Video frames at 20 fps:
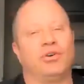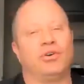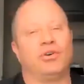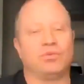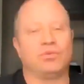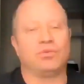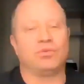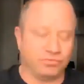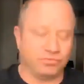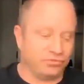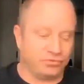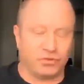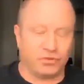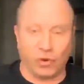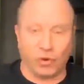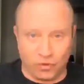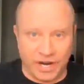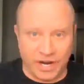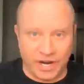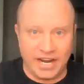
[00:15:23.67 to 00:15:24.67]
for right
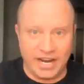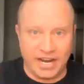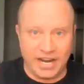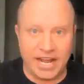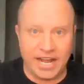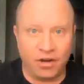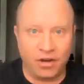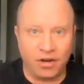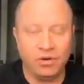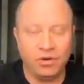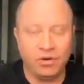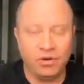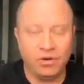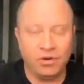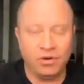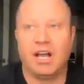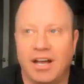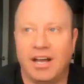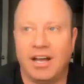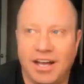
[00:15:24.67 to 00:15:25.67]
now?
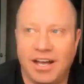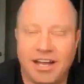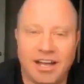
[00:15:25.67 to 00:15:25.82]
Yeah, right